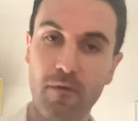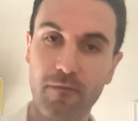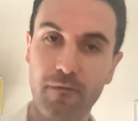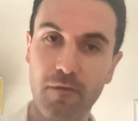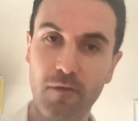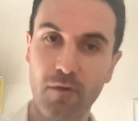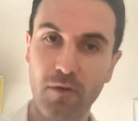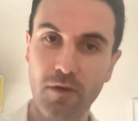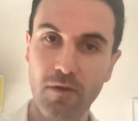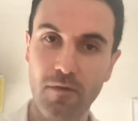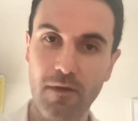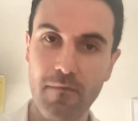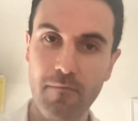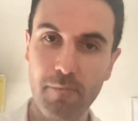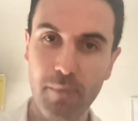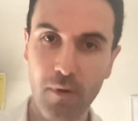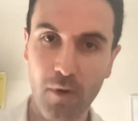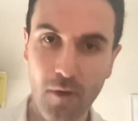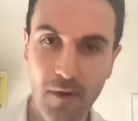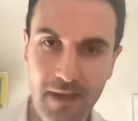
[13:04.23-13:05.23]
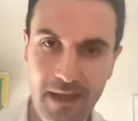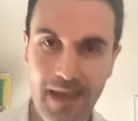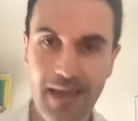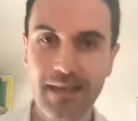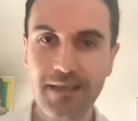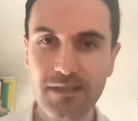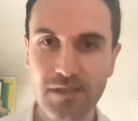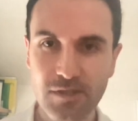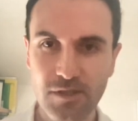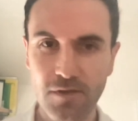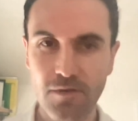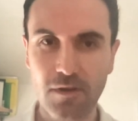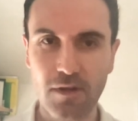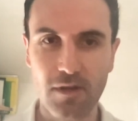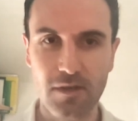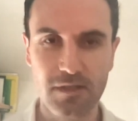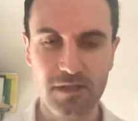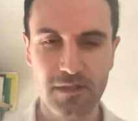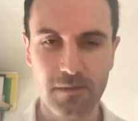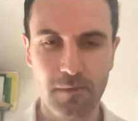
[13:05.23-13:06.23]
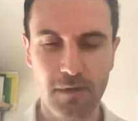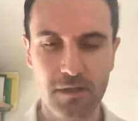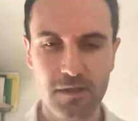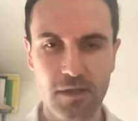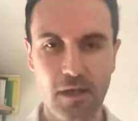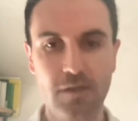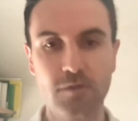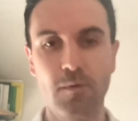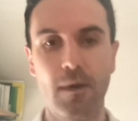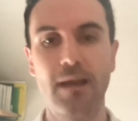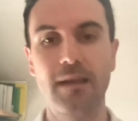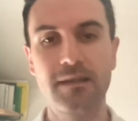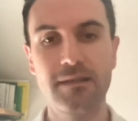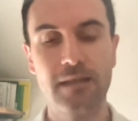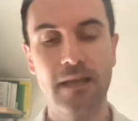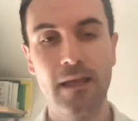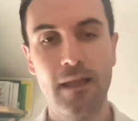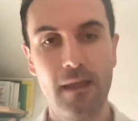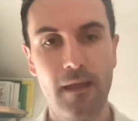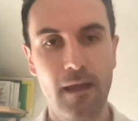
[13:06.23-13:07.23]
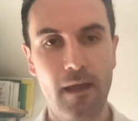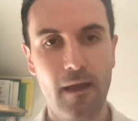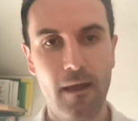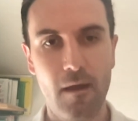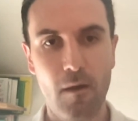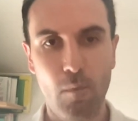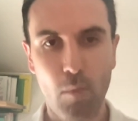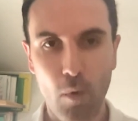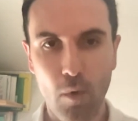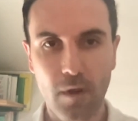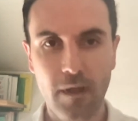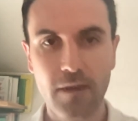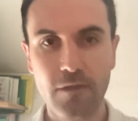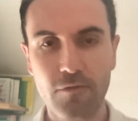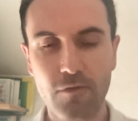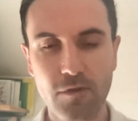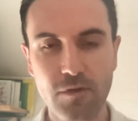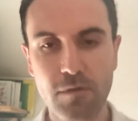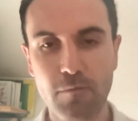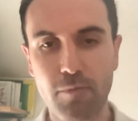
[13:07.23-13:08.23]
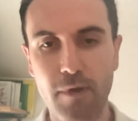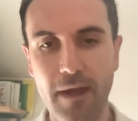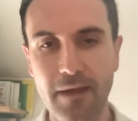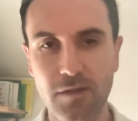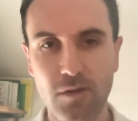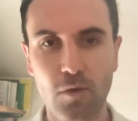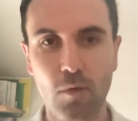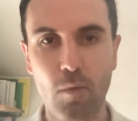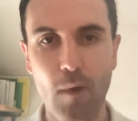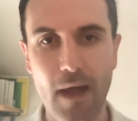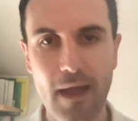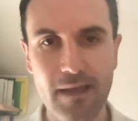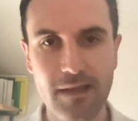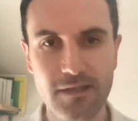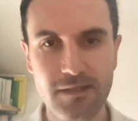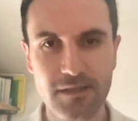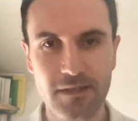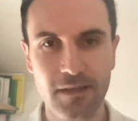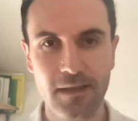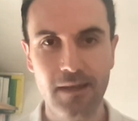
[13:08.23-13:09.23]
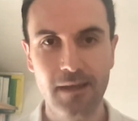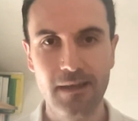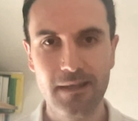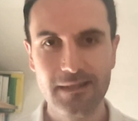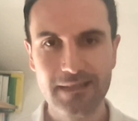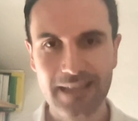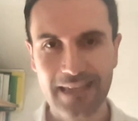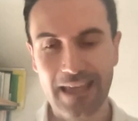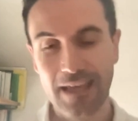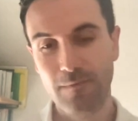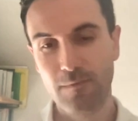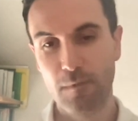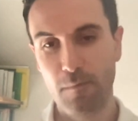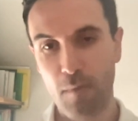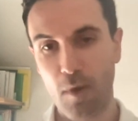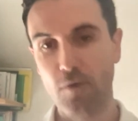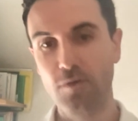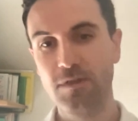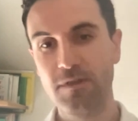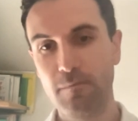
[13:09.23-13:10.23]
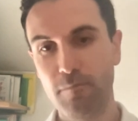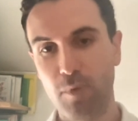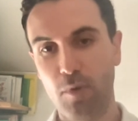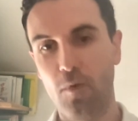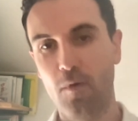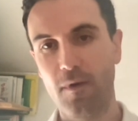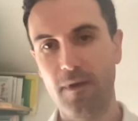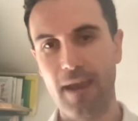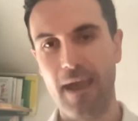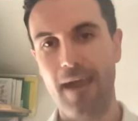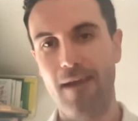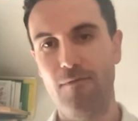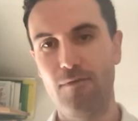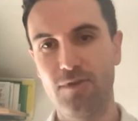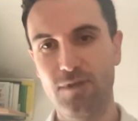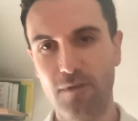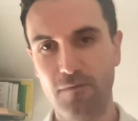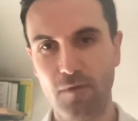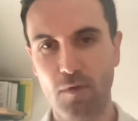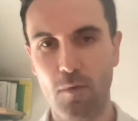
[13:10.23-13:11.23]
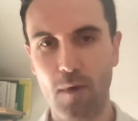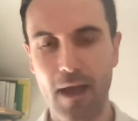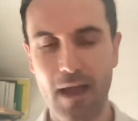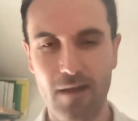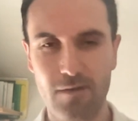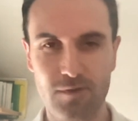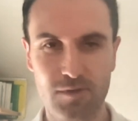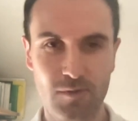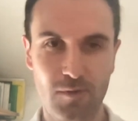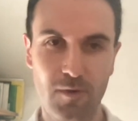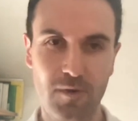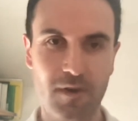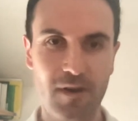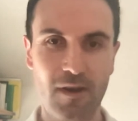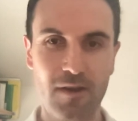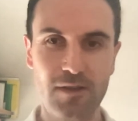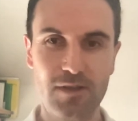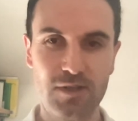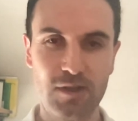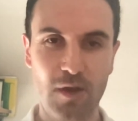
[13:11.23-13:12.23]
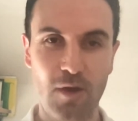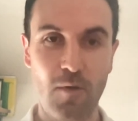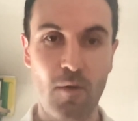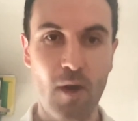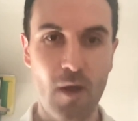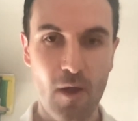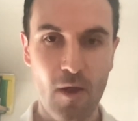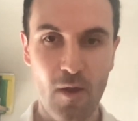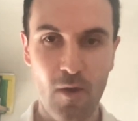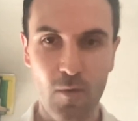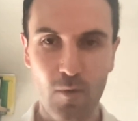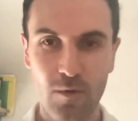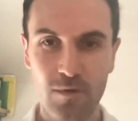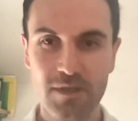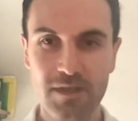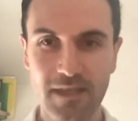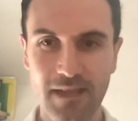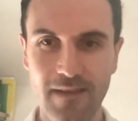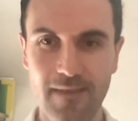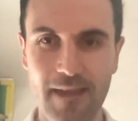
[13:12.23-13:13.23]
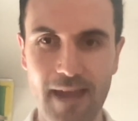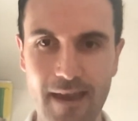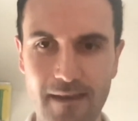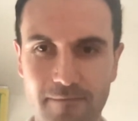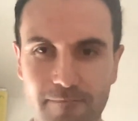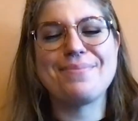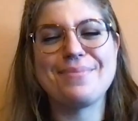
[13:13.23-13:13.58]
for your employees as your customers, as well as walking through some practical ways to keep the most important areas of your warehouse organized. So we'll see you then.